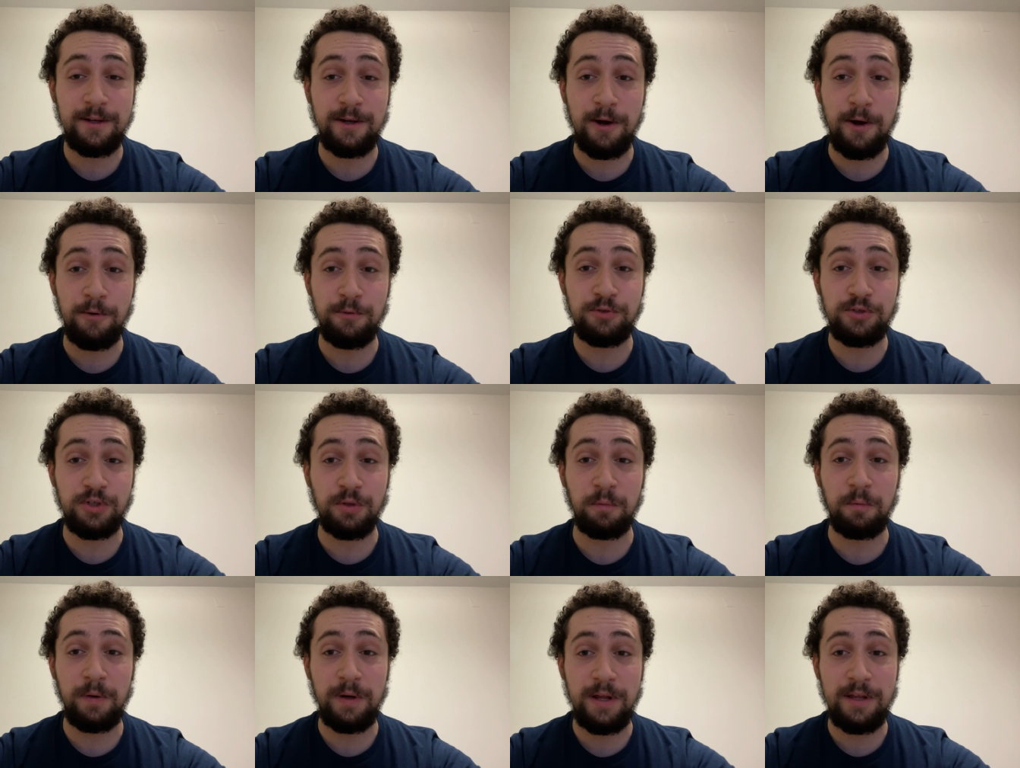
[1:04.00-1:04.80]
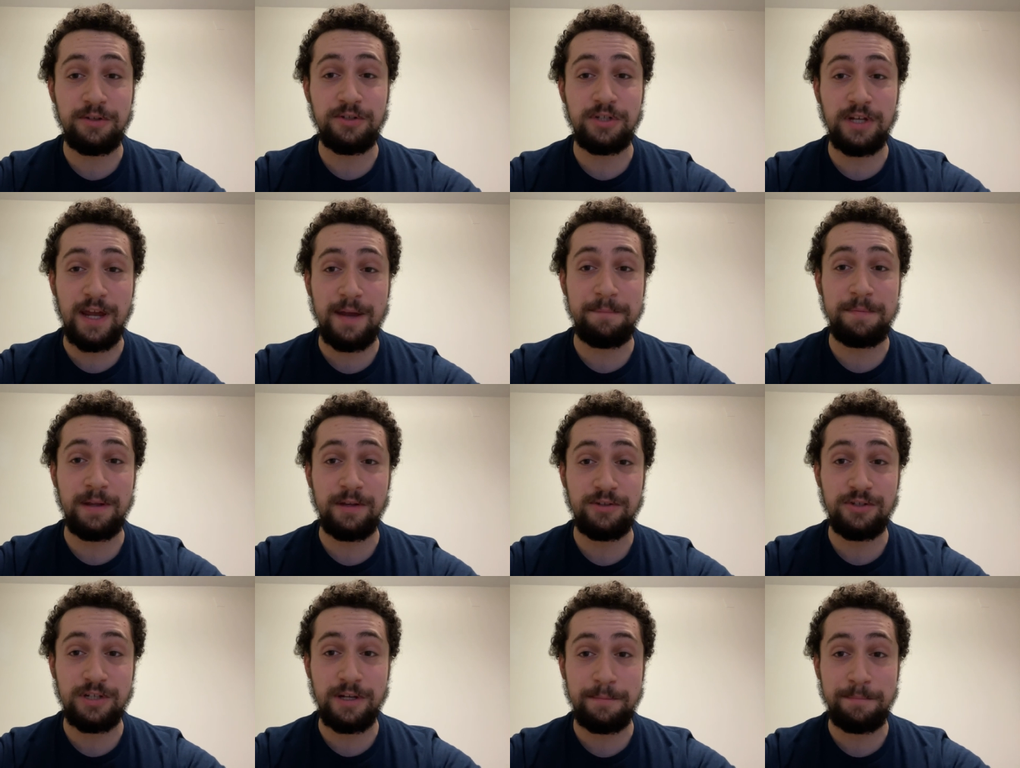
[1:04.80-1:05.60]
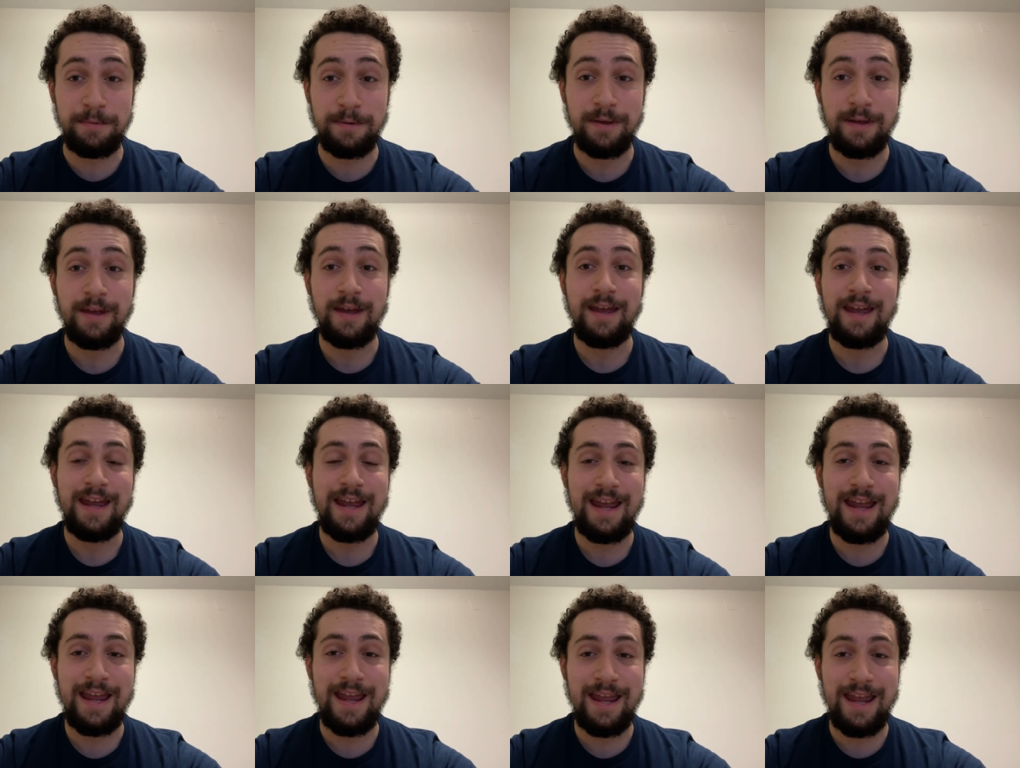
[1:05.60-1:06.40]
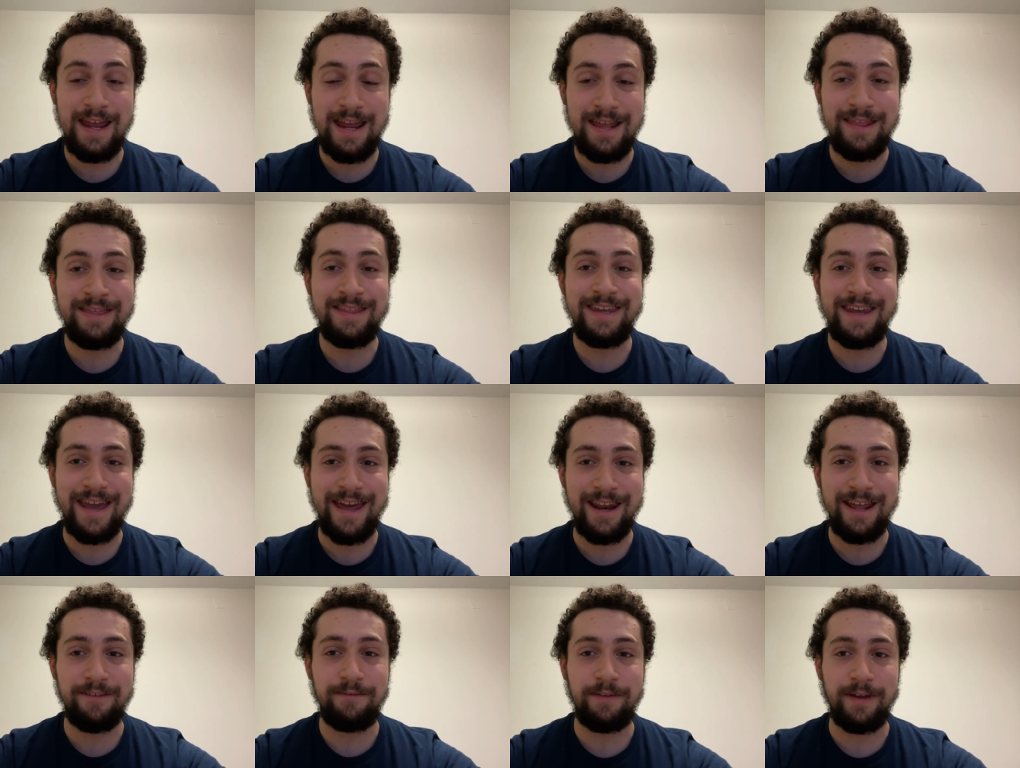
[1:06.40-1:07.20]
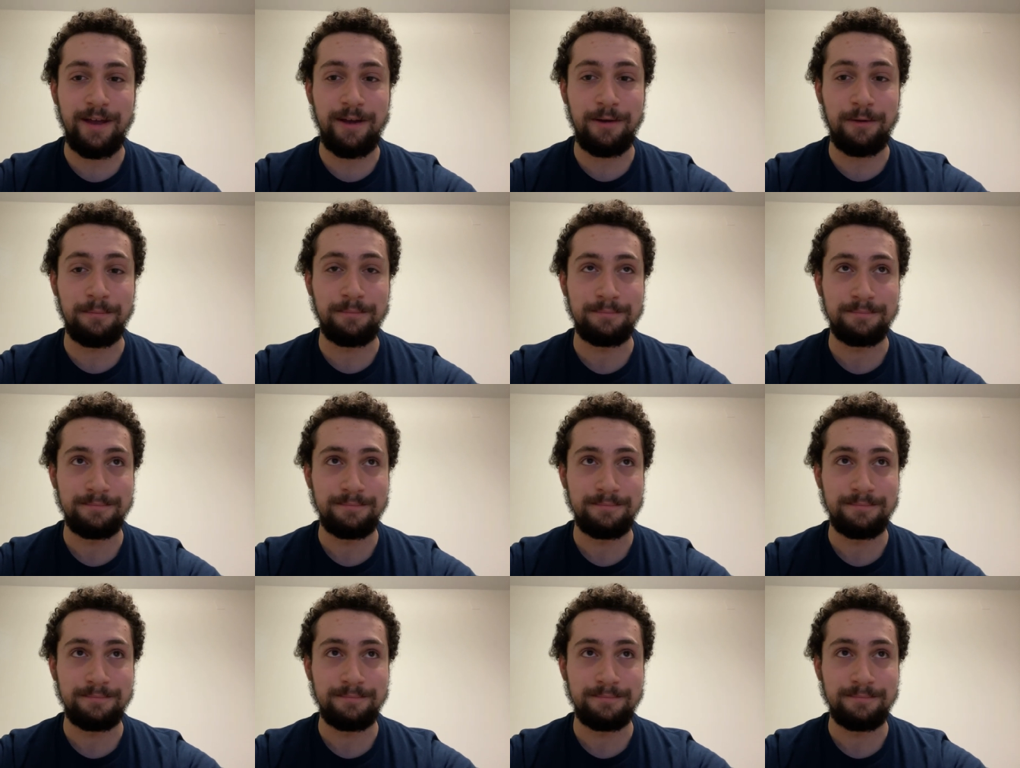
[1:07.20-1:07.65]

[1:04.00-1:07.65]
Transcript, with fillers: coach to win a championship in the NFL.